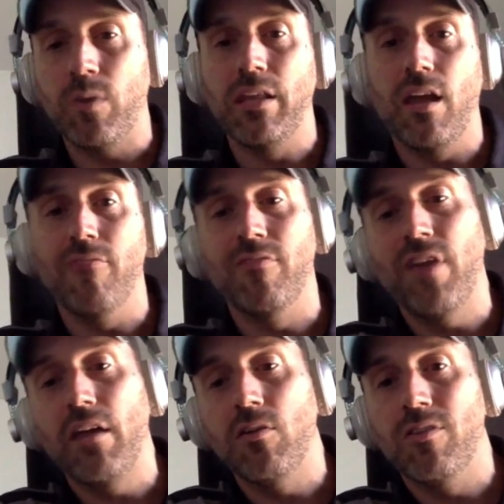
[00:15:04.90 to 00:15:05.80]
we love the
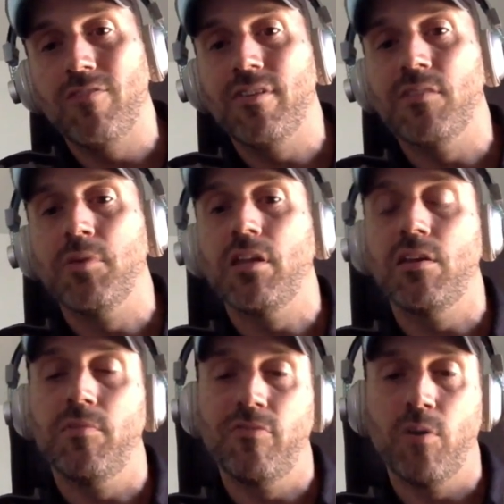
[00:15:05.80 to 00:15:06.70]
value of the
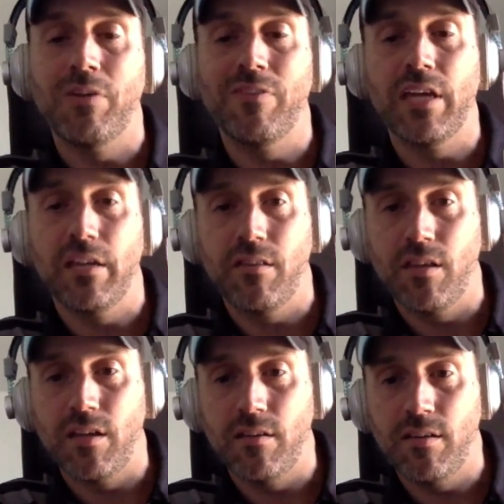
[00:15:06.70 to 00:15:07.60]
visibility before we even get to
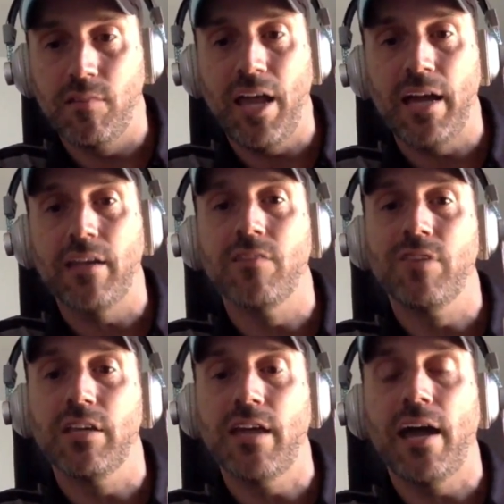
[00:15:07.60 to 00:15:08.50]
the to the blocking of
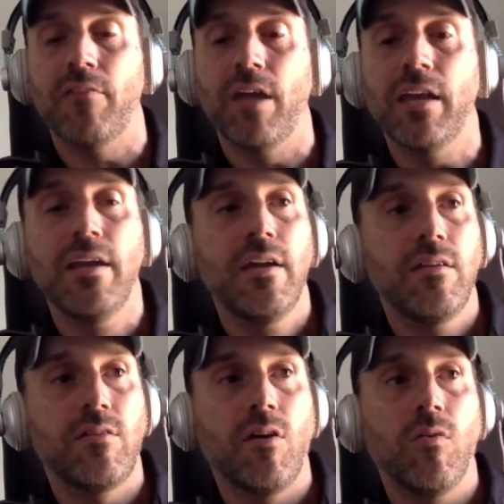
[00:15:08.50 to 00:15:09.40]
the attack. Right.
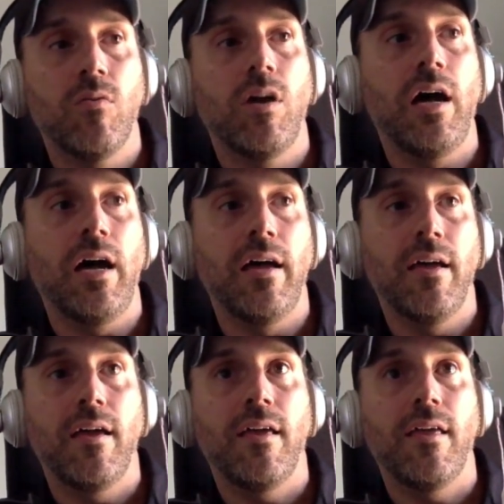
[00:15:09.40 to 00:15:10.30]
So uh,
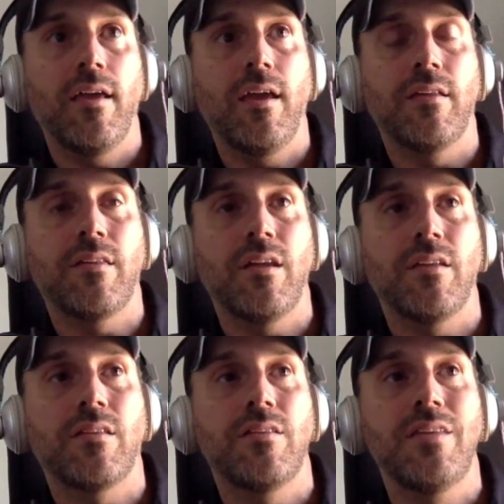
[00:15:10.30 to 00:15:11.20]
it's
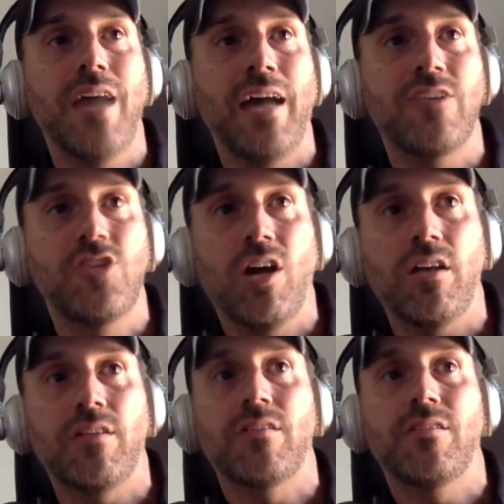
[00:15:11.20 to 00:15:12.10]
it's not
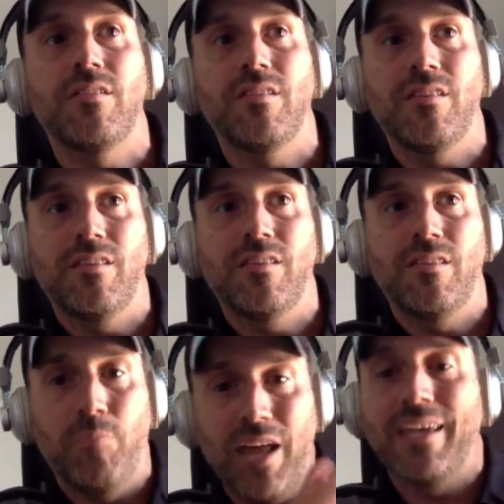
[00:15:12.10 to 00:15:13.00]
just the
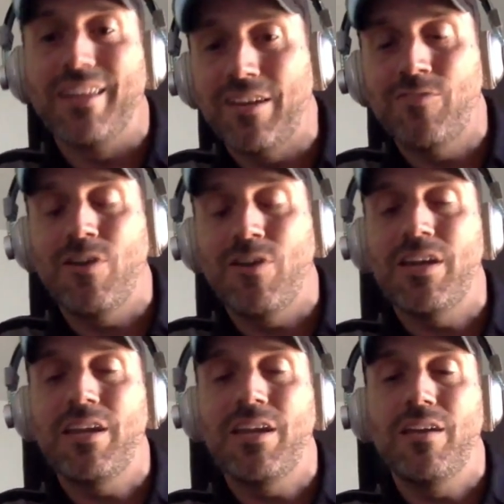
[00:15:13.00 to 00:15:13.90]
blocking. That's why,
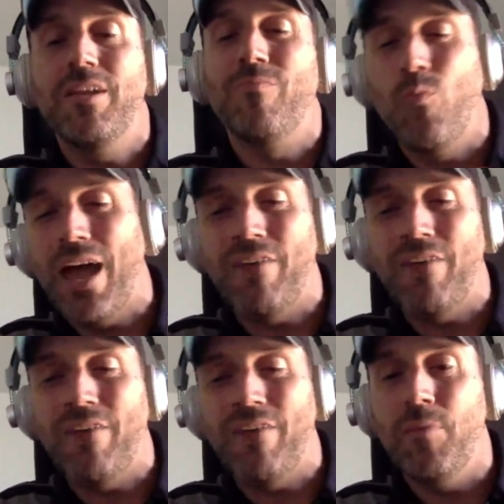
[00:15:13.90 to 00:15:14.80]
you know, W
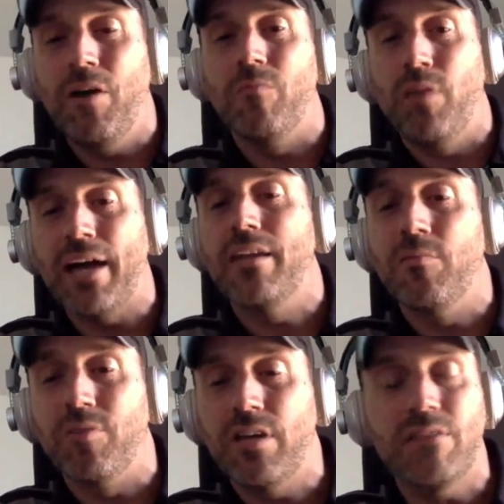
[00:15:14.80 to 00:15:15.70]
A F is all about
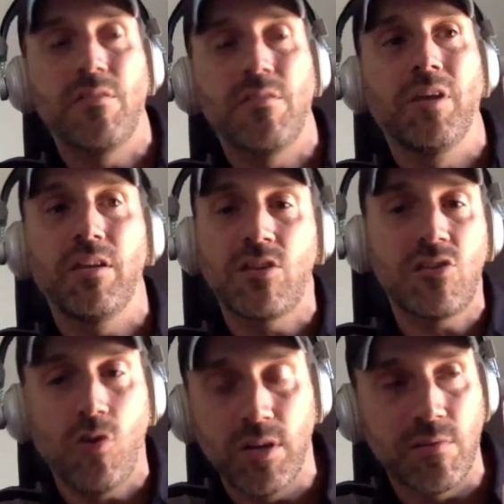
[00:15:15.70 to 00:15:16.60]
blocking and protection, but it's
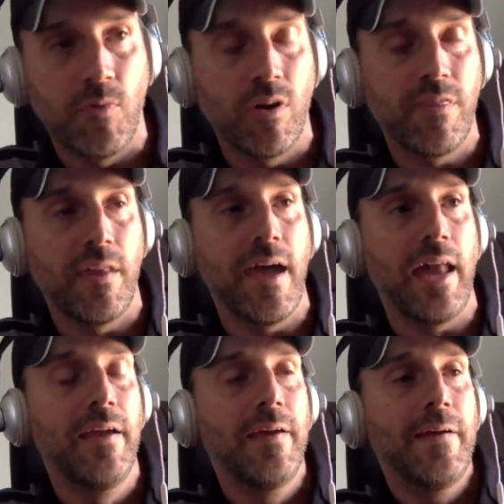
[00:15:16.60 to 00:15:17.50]
so much more than
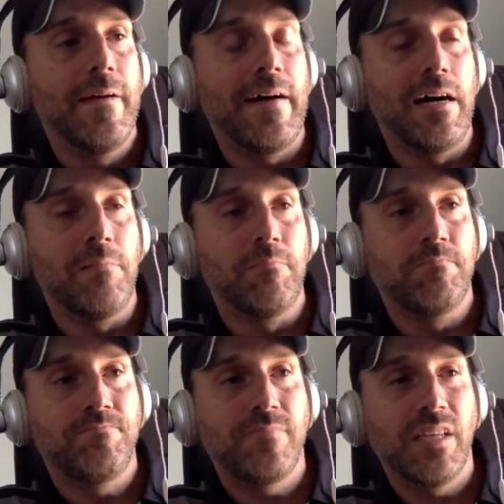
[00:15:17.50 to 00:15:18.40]
that.
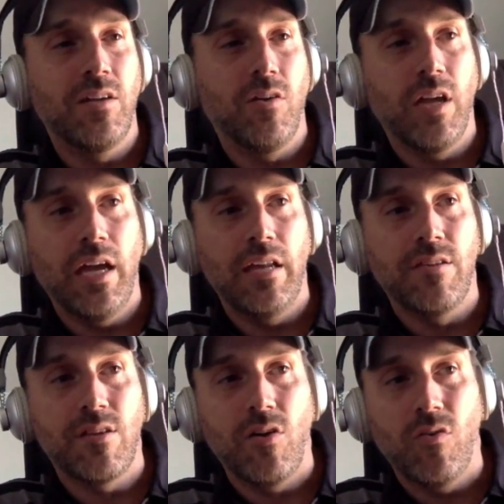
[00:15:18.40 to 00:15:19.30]
Um, you know, and
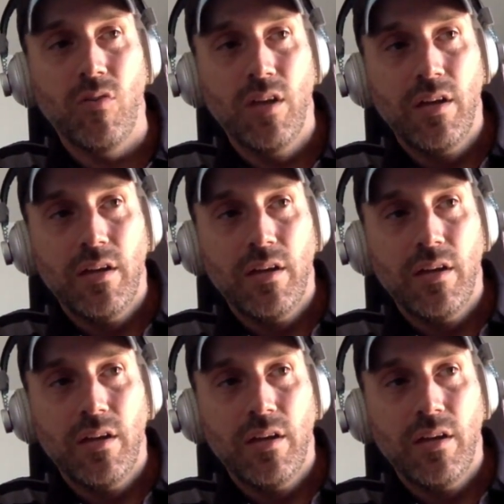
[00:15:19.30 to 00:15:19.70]
so